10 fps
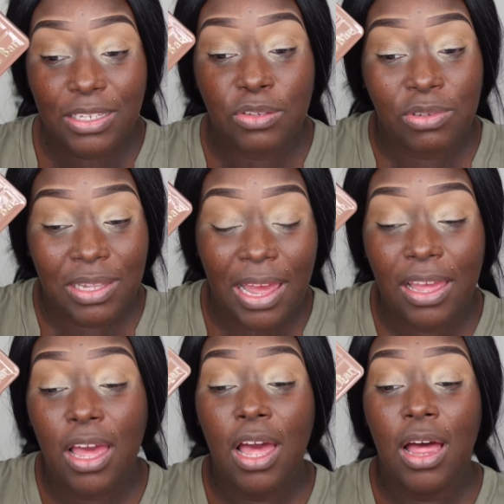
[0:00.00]
This was
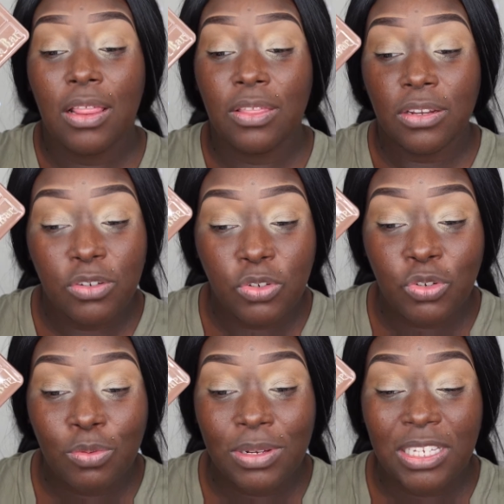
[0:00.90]
like the
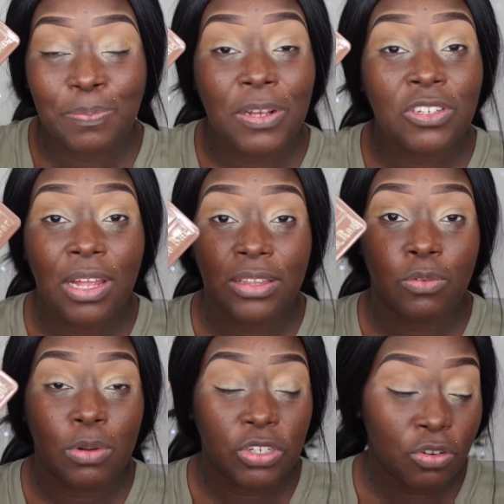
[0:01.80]
neutral one, especially like
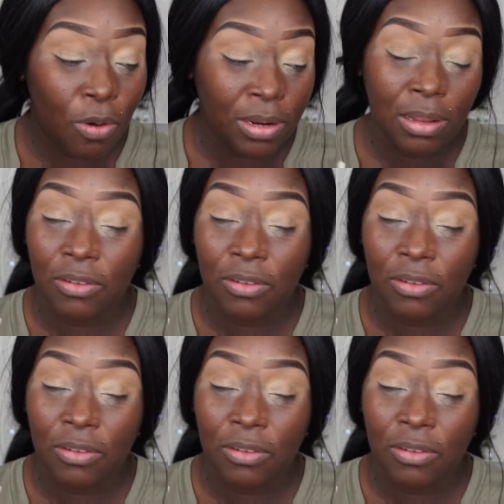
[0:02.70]
the original one.